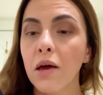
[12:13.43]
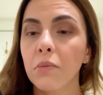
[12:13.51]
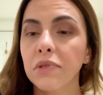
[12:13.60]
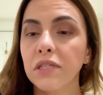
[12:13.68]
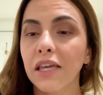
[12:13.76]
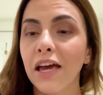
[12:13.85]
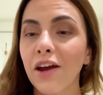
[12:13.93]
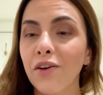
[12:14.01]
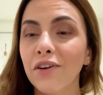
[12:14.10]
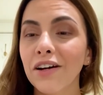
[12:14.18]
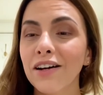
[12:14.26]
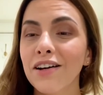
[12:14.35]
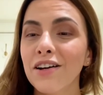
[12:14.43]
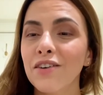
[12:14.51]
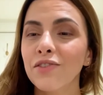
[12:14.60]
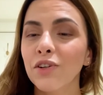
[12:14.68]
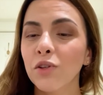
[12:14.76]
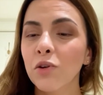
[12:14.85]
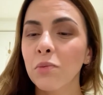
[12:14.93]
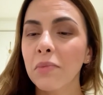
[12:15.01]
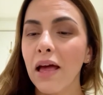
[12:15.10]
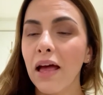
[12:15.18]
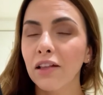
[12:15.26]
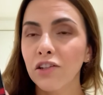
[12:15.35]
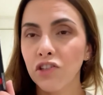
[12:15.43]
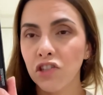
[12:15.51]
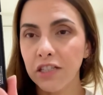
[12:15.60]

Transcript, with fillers: mascara volume allergy